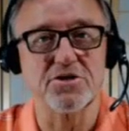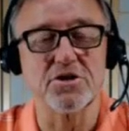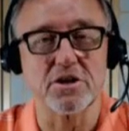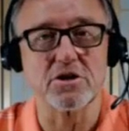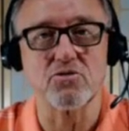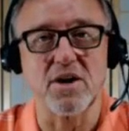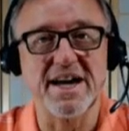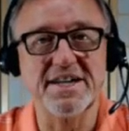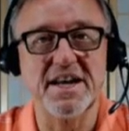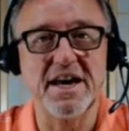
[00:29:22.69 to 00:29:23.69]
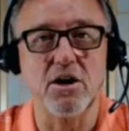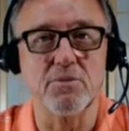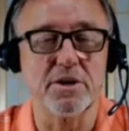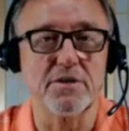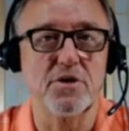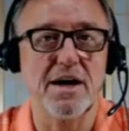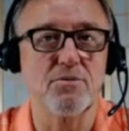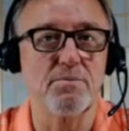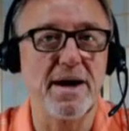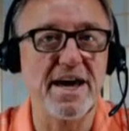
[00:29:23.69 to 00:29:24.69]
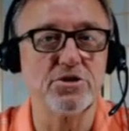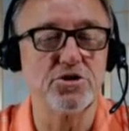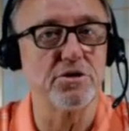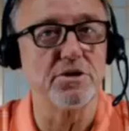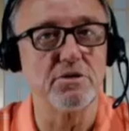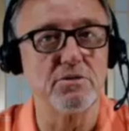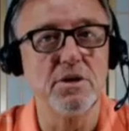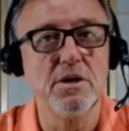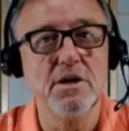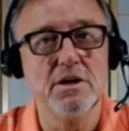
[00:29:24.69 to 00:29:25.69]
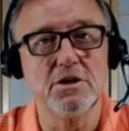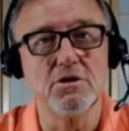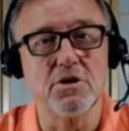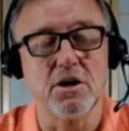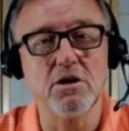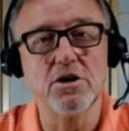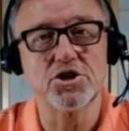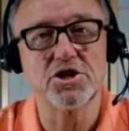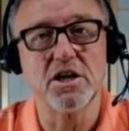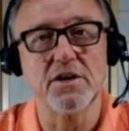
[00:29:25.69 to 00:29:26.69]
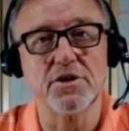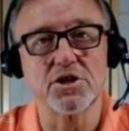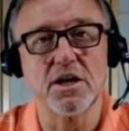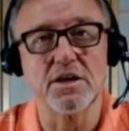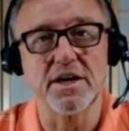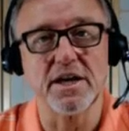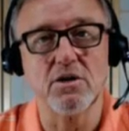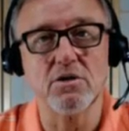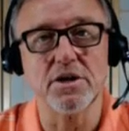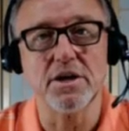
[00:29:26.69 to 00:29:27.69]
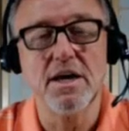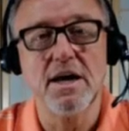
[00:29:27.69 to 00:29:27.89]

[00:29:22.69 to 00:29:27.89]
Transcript: You're going to grind it out. But if you have a manager to do the hard stuff, it's not that hard.